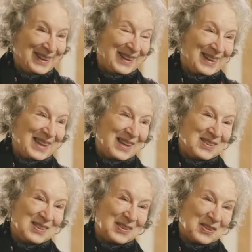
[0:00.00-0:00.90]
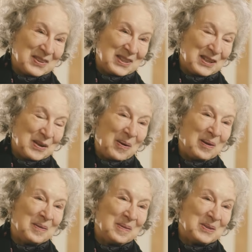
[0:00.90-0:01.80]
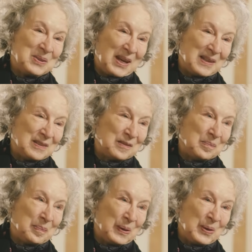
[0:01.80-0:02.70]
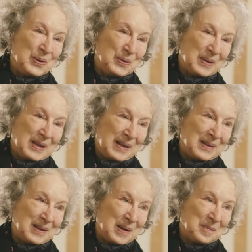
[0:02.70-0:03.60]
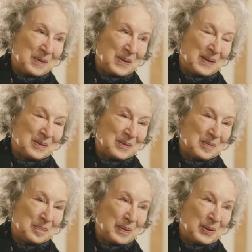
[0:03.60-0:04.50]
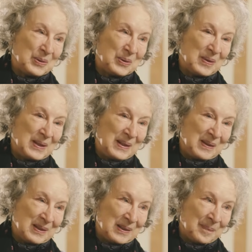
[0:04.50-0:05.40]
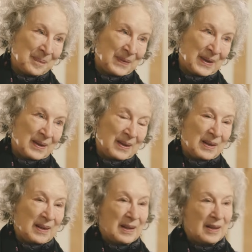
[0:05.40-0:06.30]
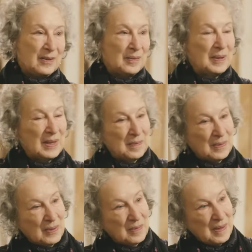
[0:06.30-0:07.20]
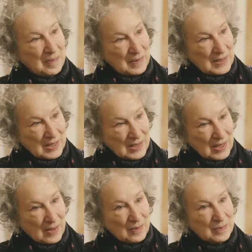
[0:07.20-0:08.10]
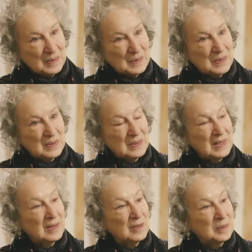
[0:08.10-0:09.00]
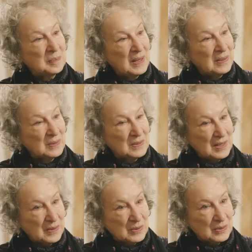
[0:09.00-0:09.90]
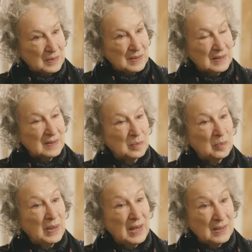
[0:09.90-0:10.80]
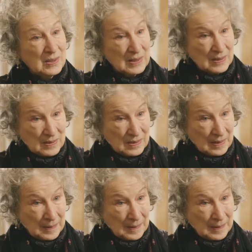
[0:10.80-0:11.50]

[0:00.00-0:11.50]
And then she looked at all of the shades of blue and ended up with that sort of blue-greeny thing. But they've thought of every detail. For instance, in the commander's house, you'll see some paintings.